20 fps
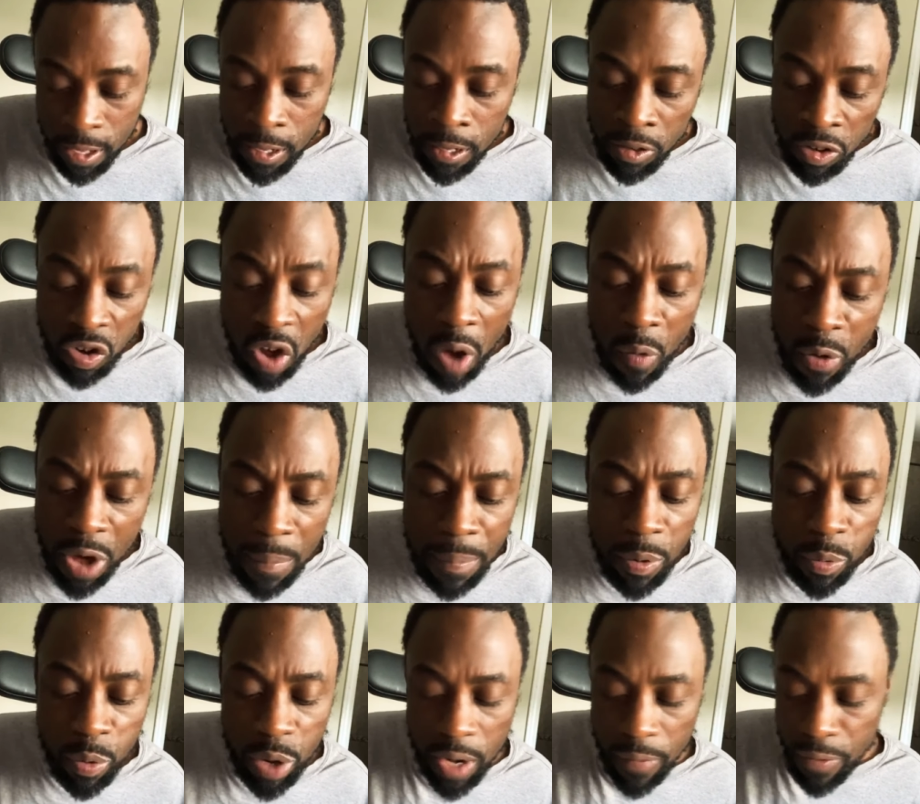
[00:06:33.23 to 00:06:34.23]
So I will be
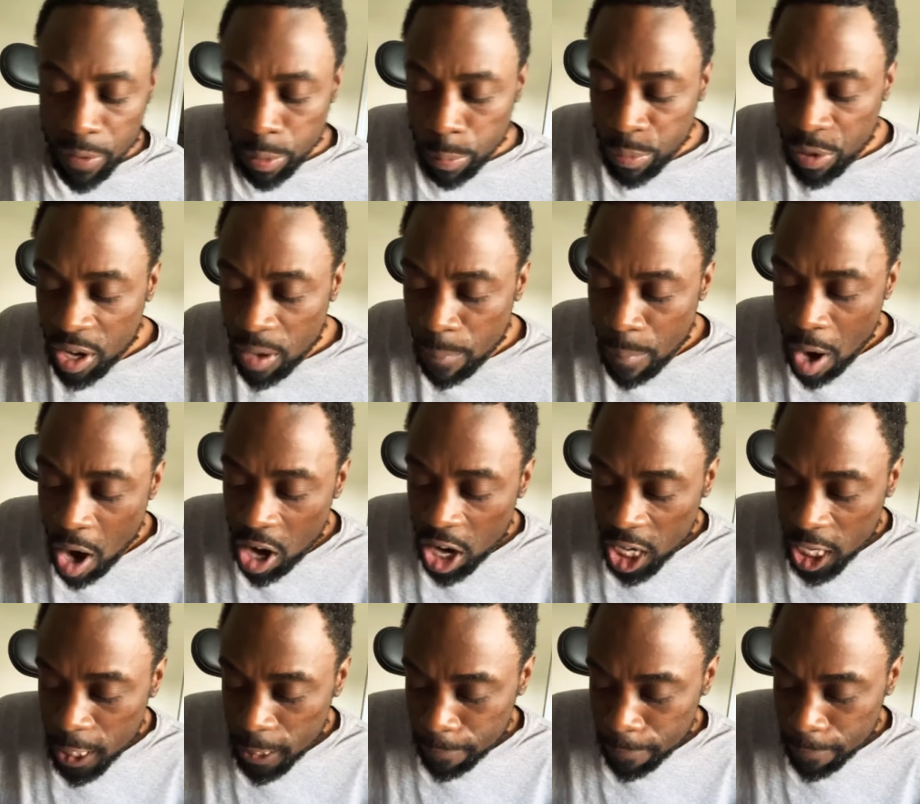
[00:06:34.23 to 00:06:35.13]
reading from the book of Mark.